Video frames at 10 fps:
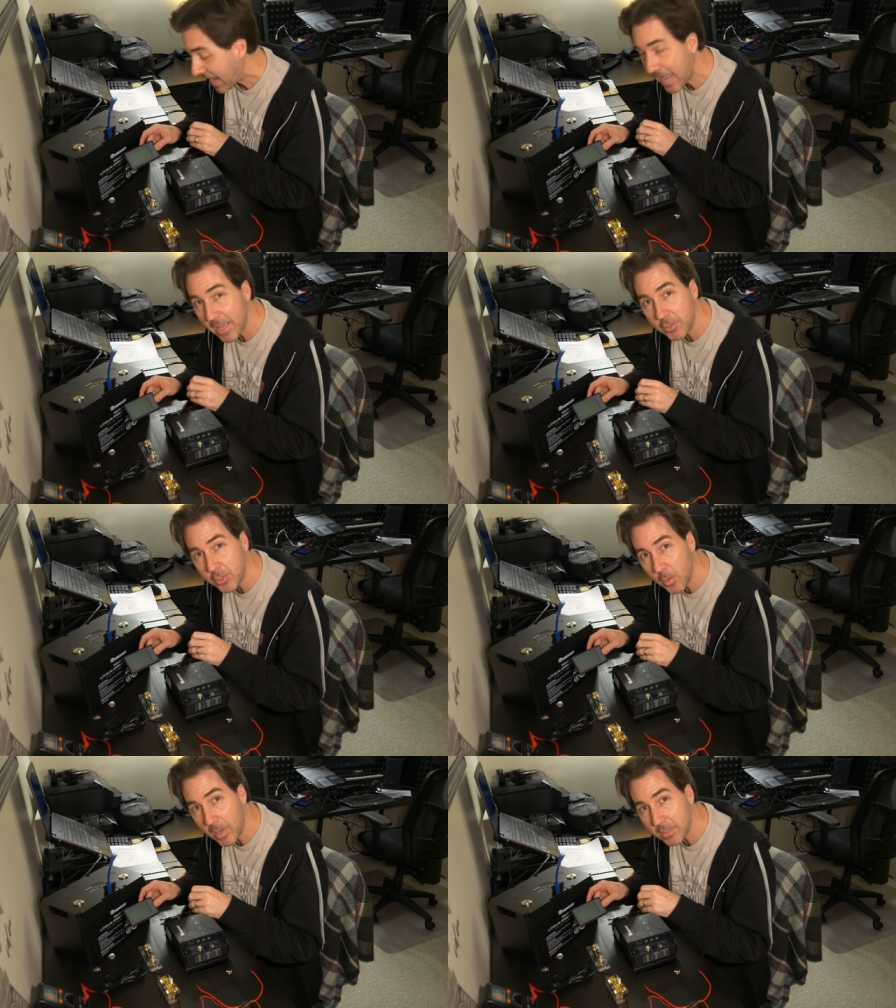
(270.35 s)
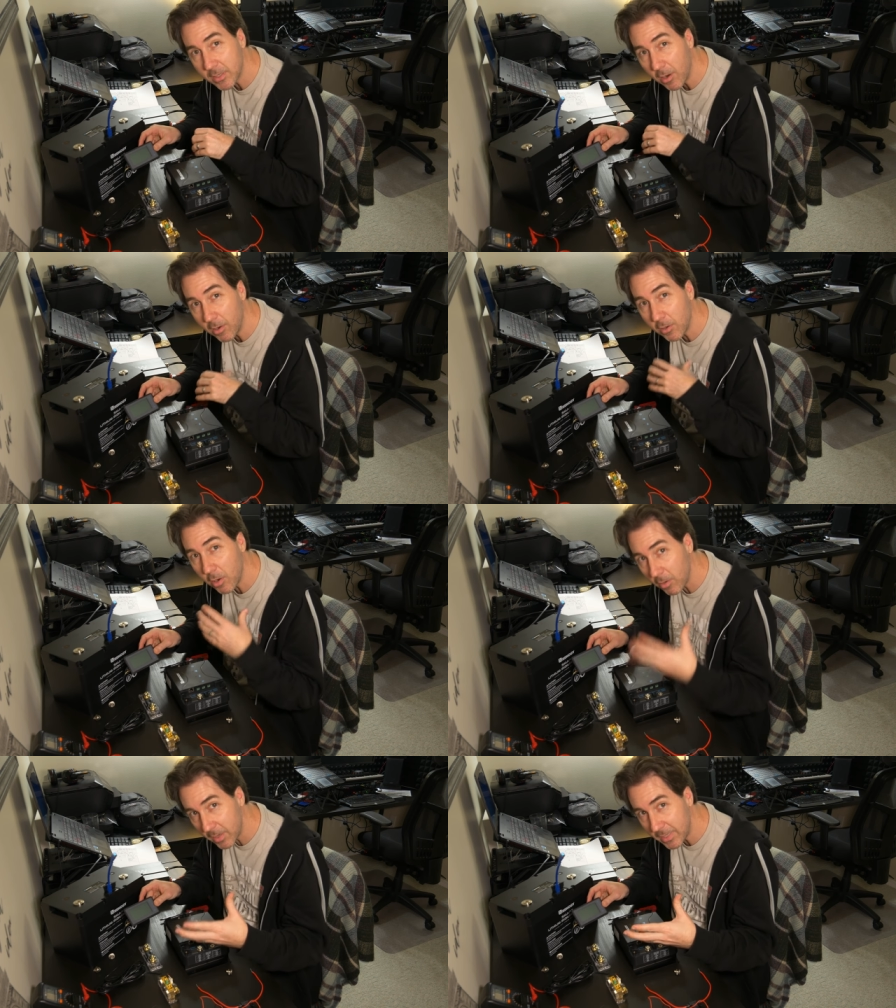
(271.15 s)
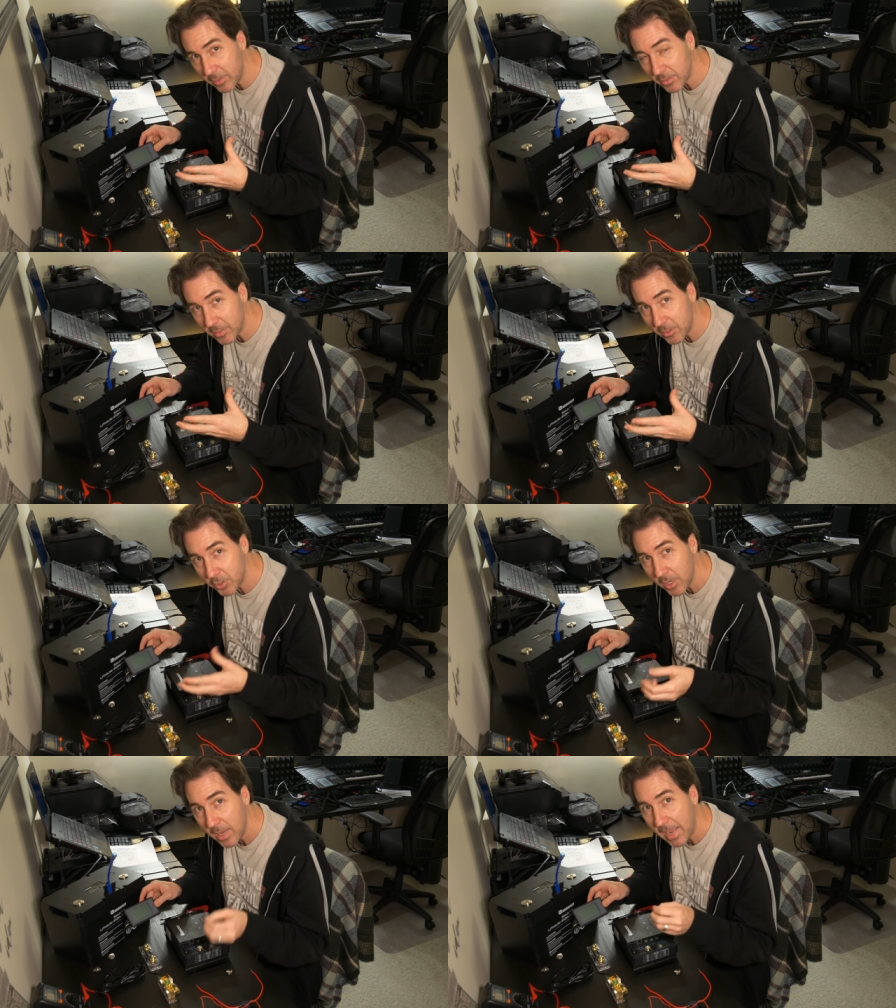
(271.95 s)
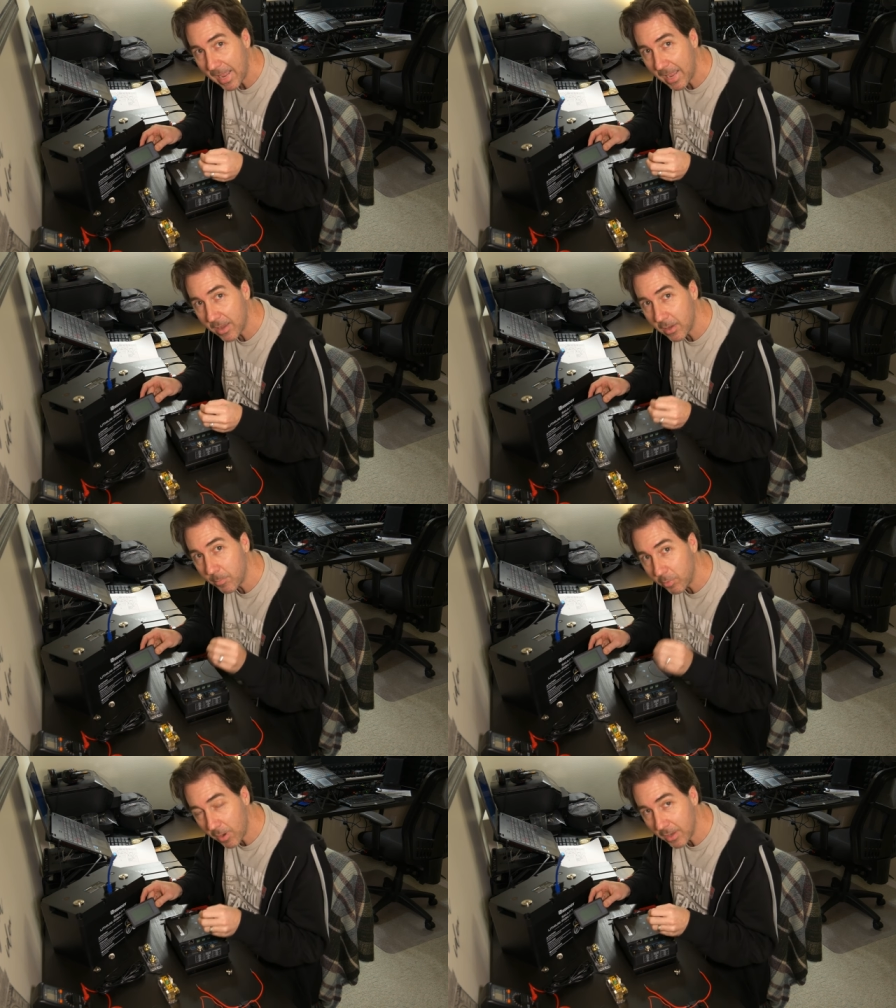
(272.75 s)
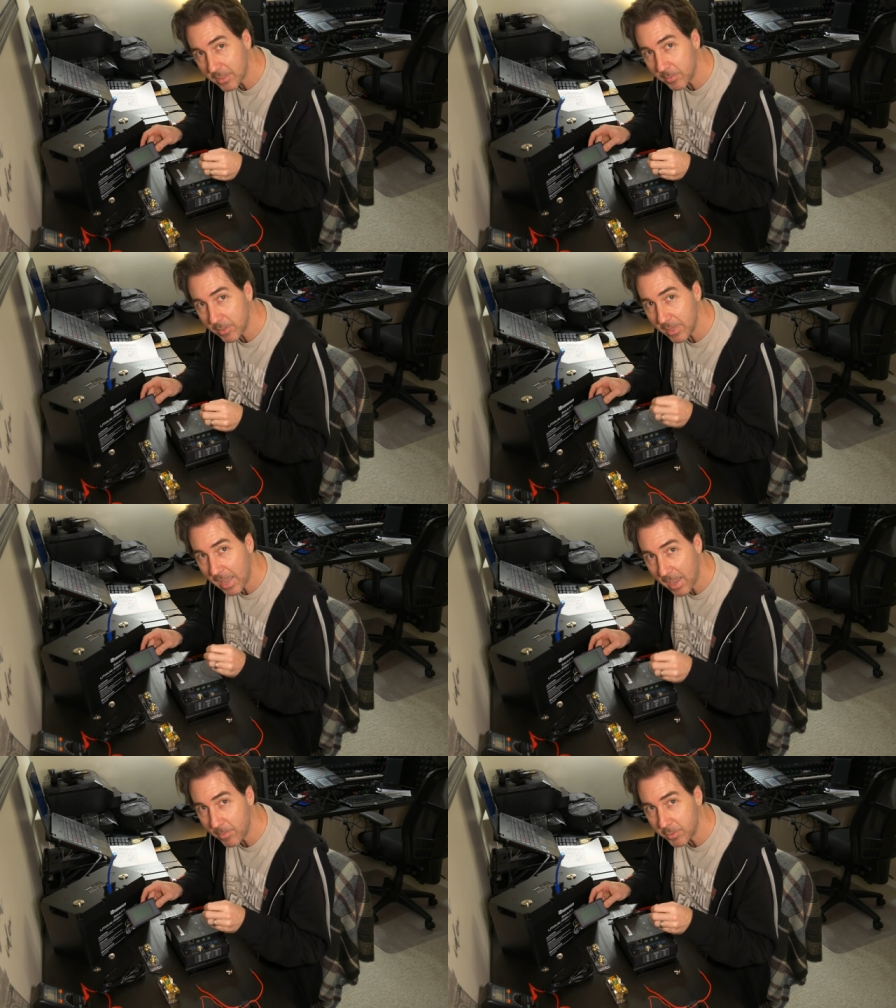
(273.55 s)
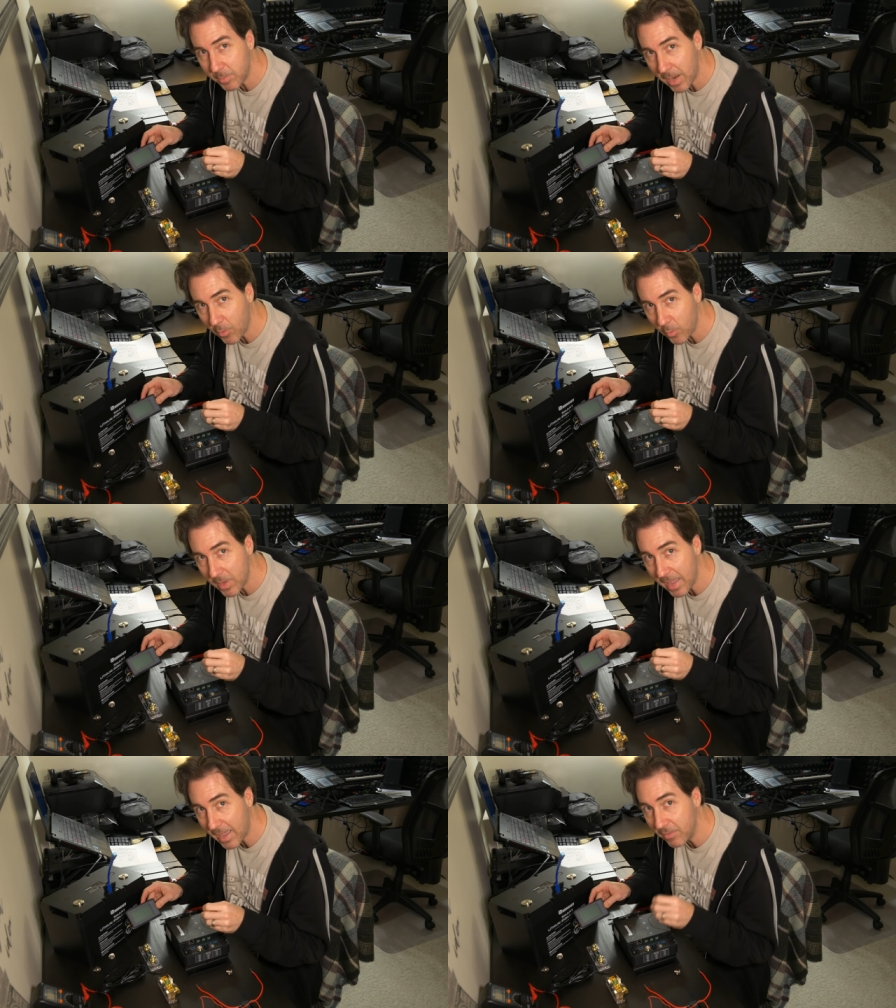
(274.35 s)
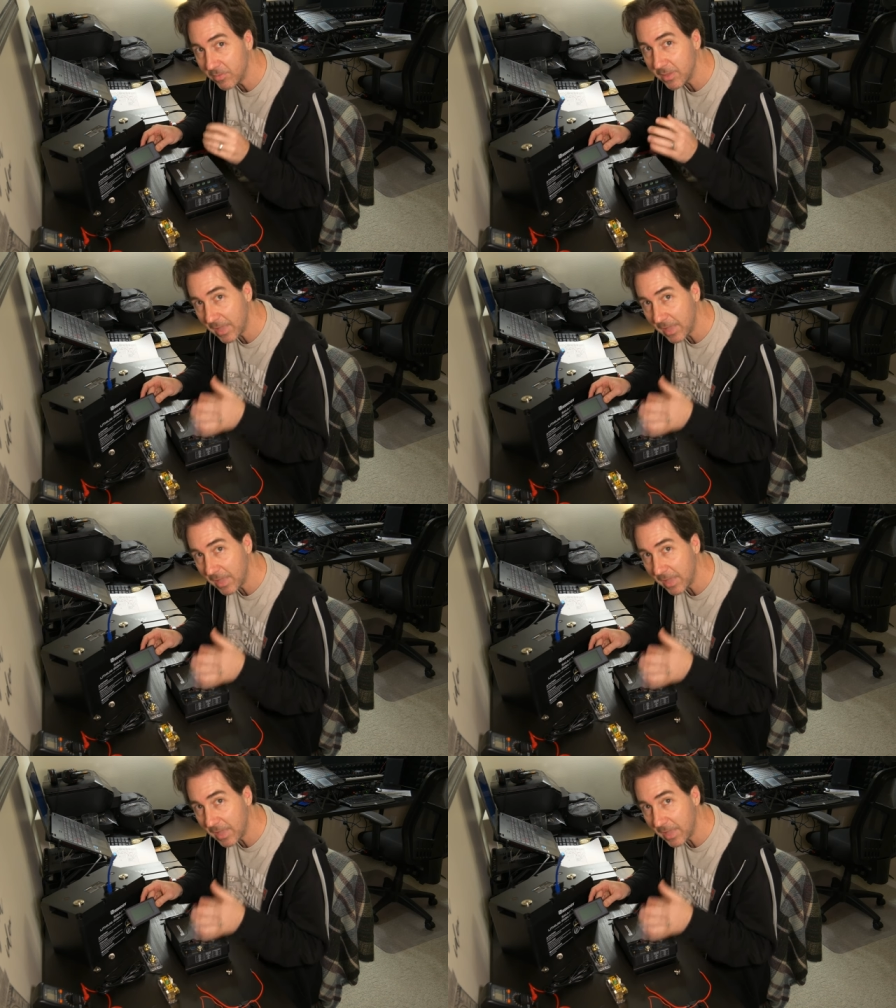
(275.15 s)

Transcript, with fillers: and show us our current usage and approximately how much power we have